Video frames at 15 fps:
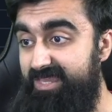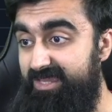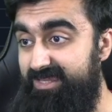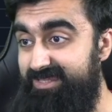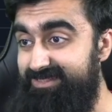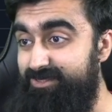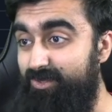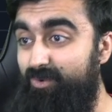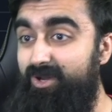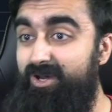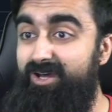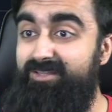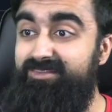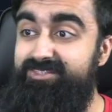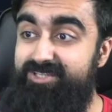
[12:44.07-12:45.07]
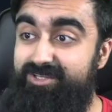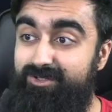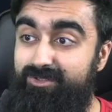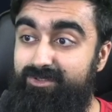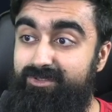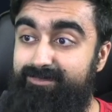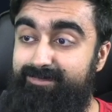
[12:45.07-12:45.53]
So
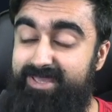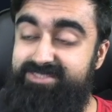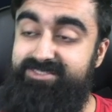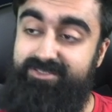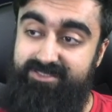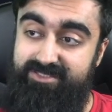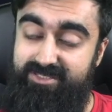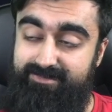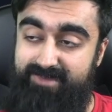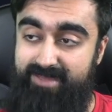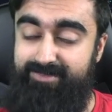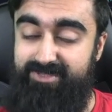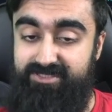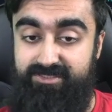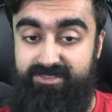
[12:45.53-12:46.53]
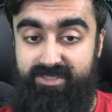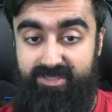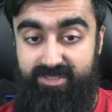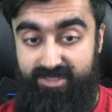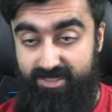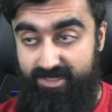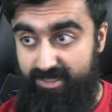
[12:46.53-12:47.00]
until, basically, in my opinion,
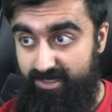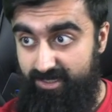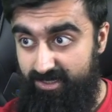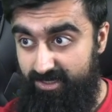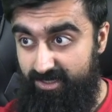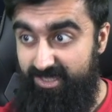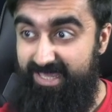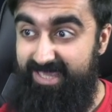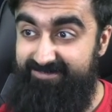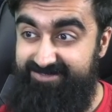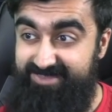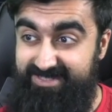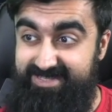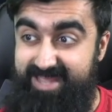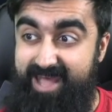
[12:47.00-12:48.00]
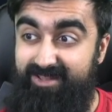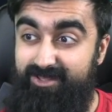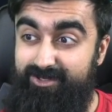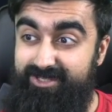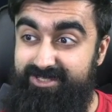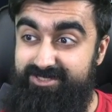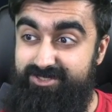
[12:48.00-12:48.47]
if the
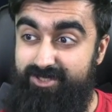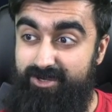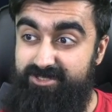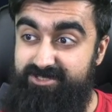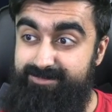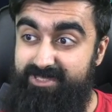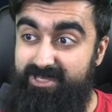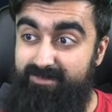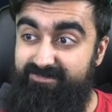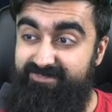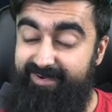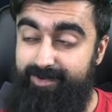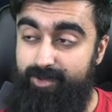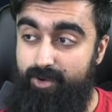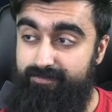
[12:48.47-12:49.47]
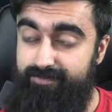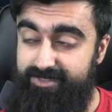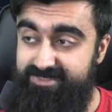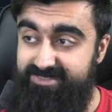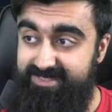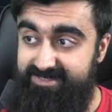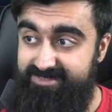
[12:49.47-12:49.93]
dollar can start to become very
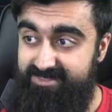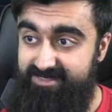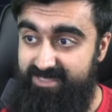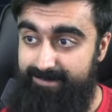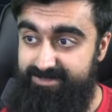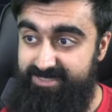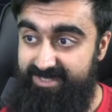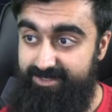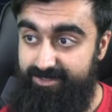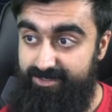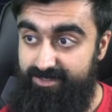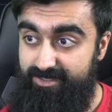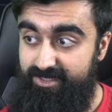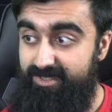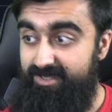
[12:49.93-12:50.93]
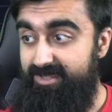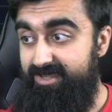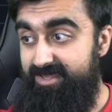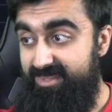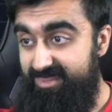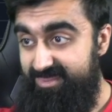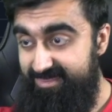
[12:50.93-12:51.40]
overextended to the upside here,
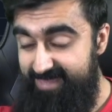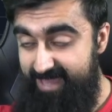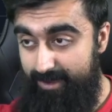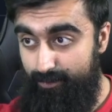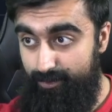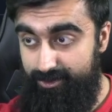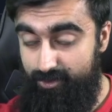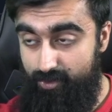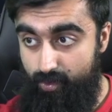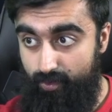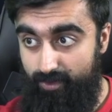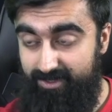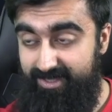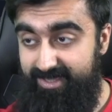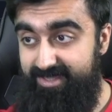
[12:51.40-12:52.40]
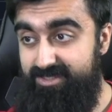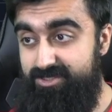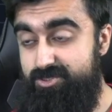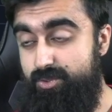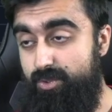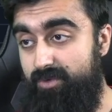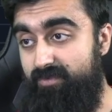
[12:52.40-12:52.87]
that would correlate
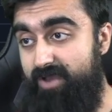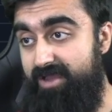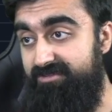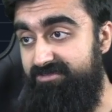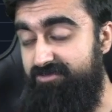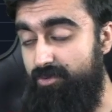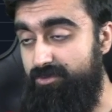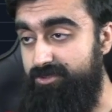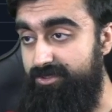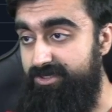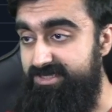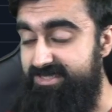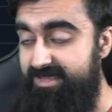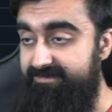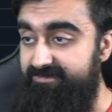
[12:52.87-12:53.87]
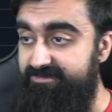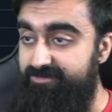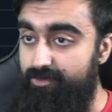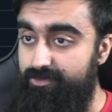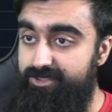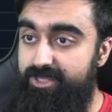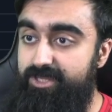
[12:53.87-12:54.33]
to around 437,
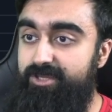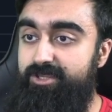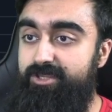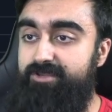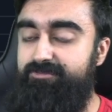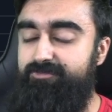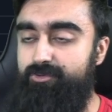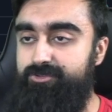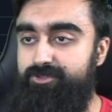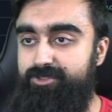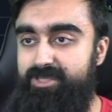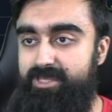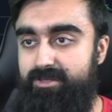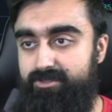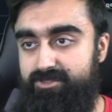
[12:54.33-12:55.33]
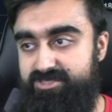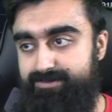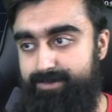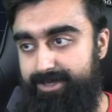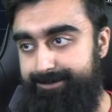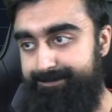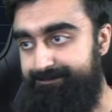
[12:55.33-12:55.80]
438 on the
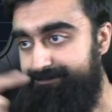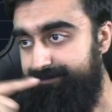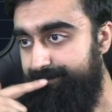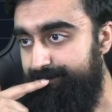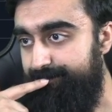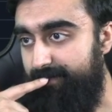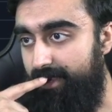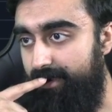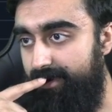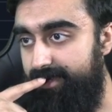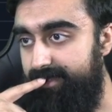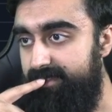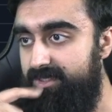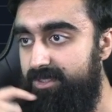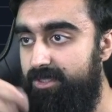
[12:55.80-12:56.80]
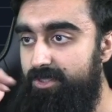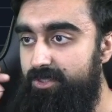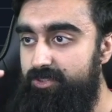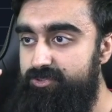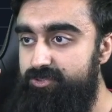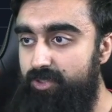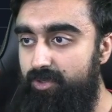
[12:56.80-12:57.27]
SPY. All right.
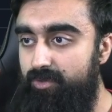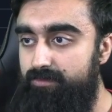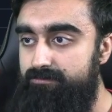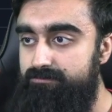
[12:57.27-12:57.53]
So